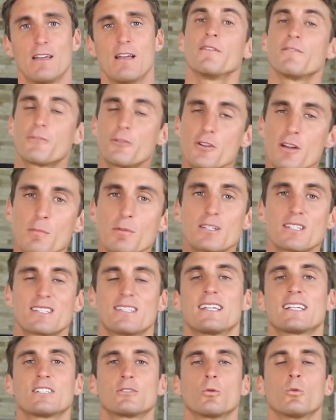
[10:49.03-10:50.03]
But for number
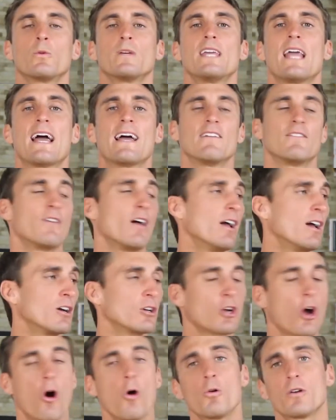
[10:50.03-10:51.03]
6, we have
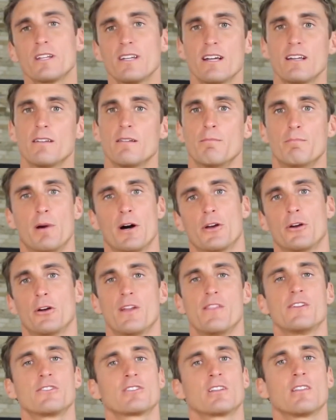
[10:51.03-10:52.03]
coconut butter,
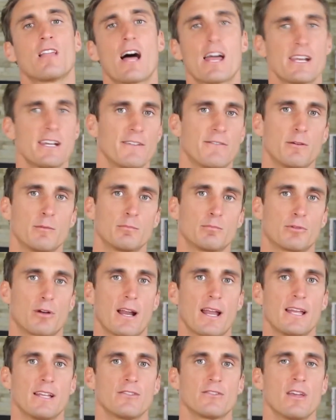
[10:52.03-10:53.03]
and there's a lot of different
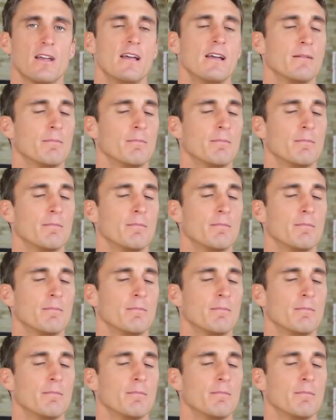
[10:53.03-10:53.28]
brands.